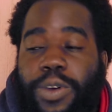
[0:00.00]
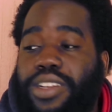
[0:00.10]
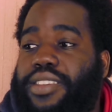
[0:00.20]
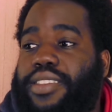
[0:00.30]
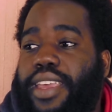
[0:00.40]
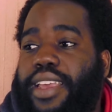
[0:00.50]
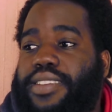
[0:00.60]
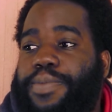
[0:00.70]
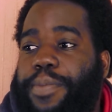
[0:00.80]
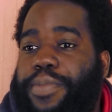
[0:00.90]
One of the
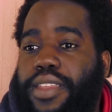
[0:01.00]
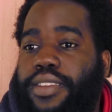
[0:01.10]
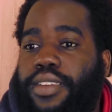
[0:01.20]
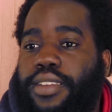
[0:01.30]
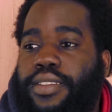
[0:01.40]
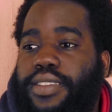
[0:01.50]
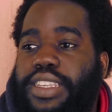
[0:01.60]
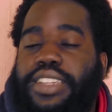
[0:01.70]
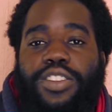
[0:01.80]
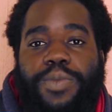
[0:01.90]
things my brother
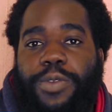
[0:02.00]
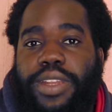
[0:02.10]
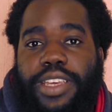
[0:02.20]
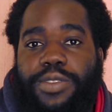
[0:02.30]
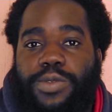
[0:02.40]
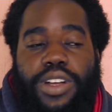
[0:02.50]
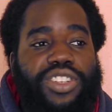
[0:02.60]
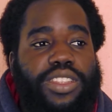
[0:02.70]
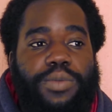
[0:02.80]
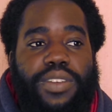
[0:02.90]
said to me when he was
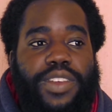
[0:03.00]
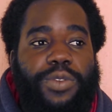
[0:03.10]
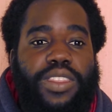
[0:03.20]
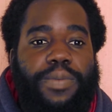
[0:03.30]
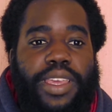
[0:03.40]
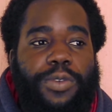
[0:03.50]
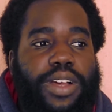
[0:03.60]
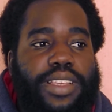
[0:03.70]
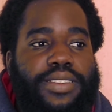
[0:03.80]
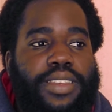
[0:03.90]
watching the movie with me
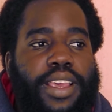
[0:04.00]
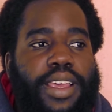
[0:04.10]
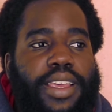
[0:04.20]
was